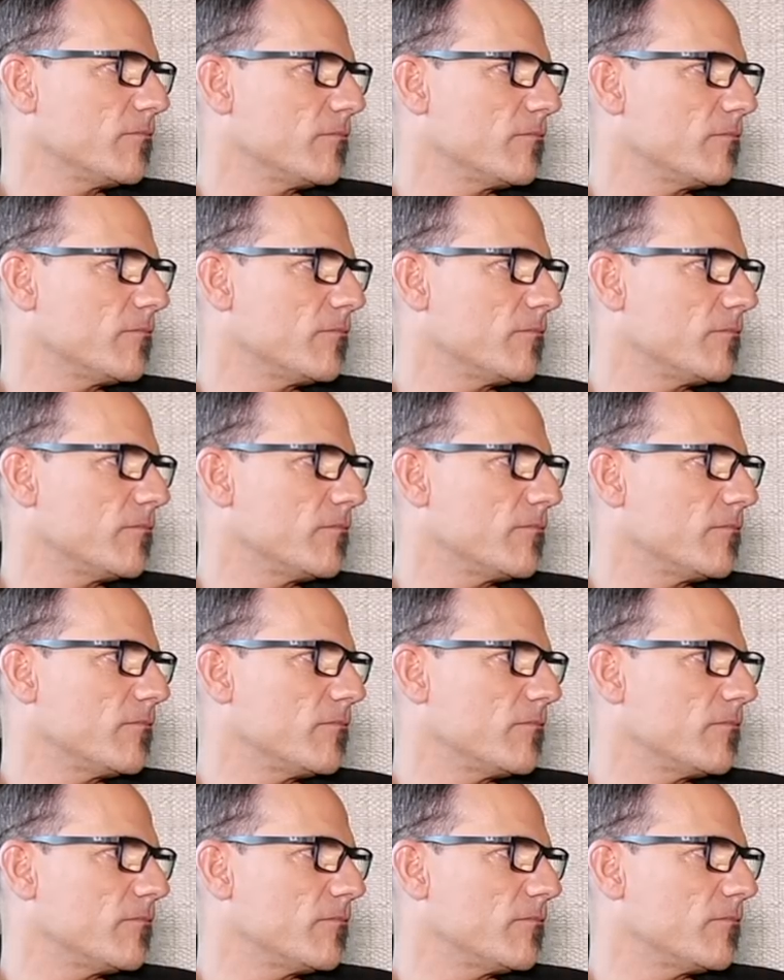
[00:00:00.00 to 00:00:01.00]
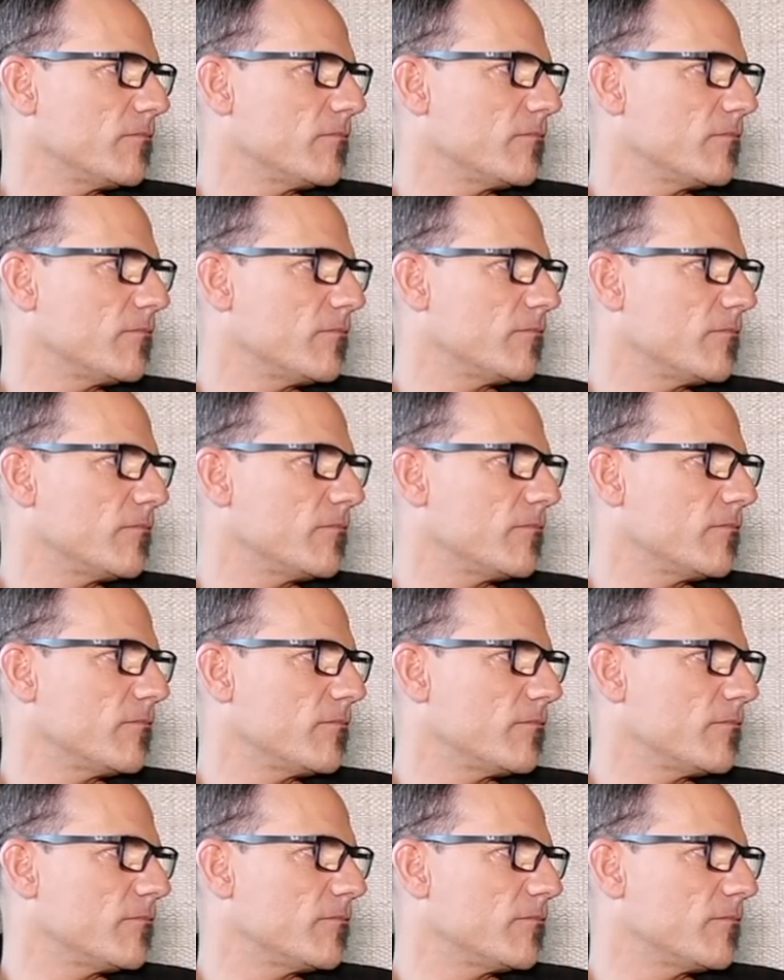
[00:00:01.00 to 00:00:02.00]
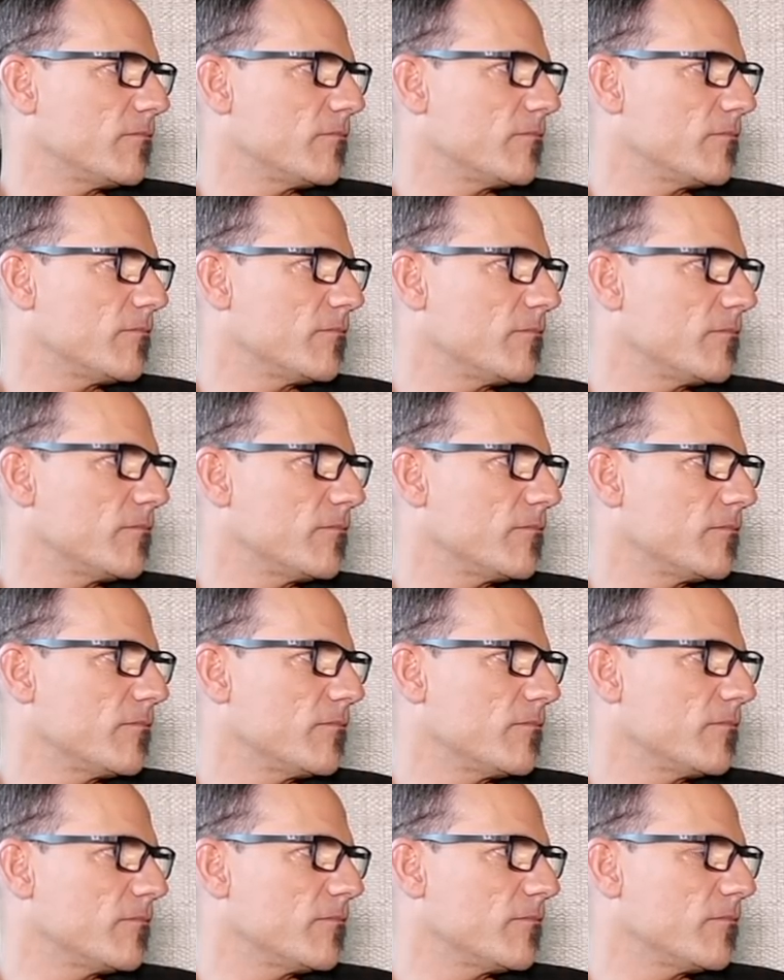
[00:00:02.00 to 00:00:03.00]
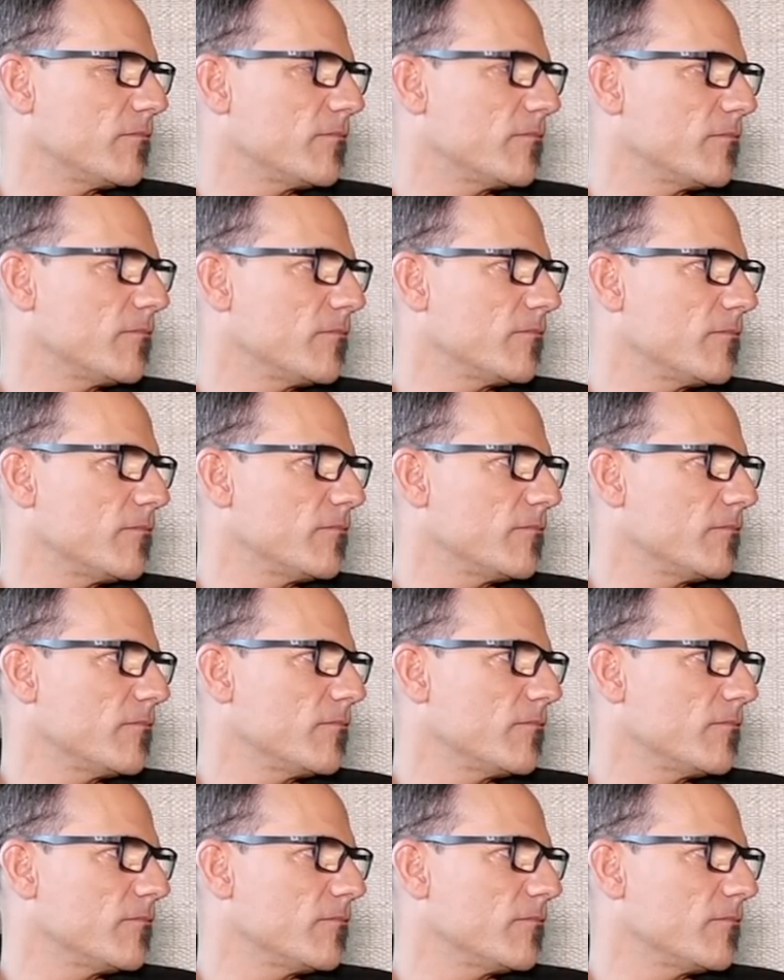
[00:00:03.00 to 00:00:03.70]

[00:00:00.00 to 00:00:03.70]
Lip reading: (silent)